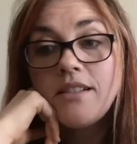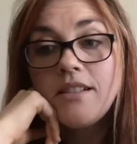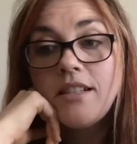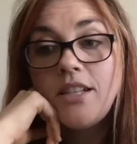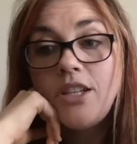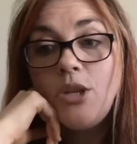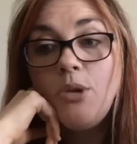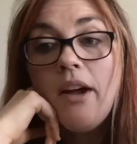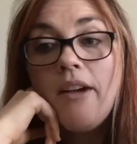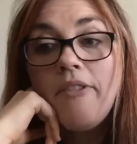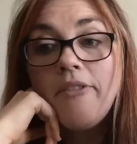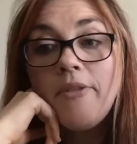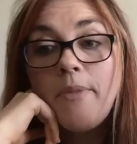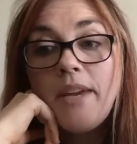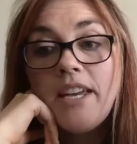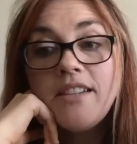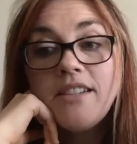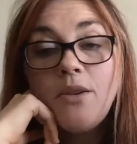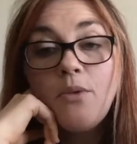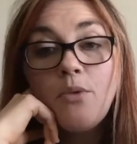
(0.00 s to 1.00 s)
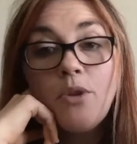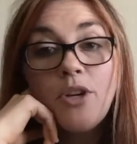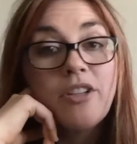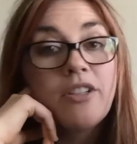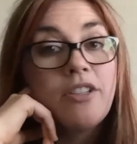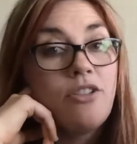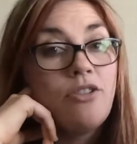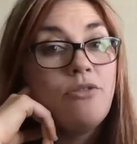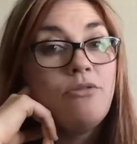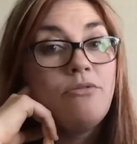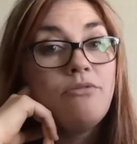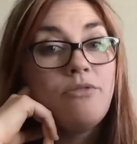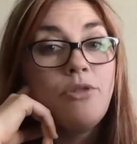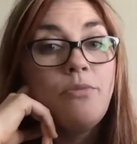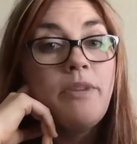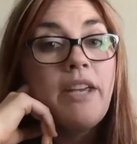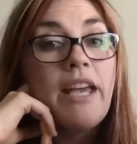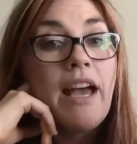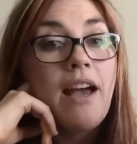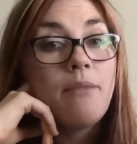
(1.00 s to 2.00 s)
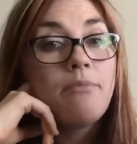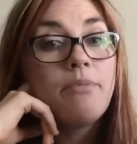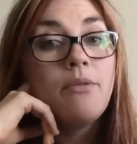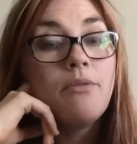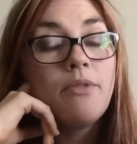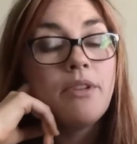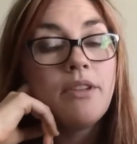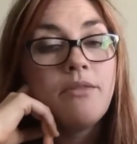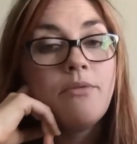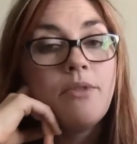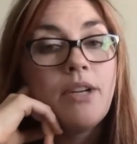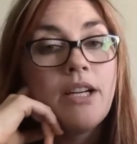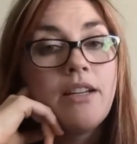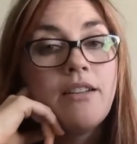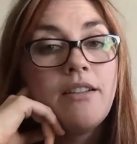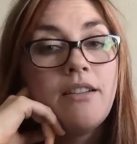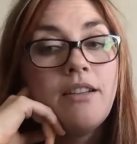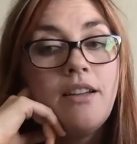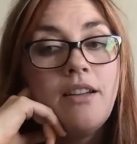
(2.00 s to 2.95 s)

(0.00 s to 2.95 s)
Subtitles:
you have amazing work and you'll be happy with what.